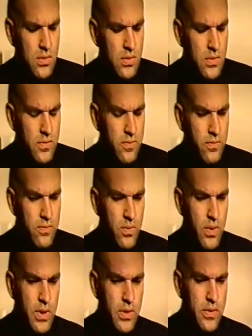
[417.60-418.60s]
It's
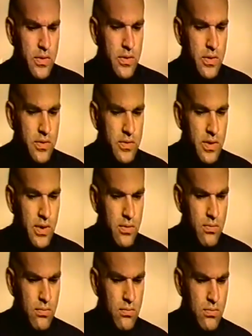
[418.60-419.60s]
weird, because the
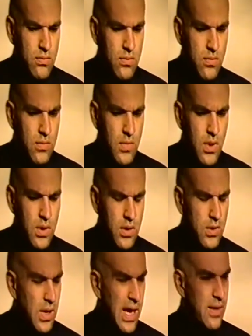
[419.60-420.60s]

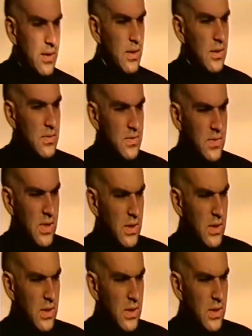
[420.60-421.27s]
guy that said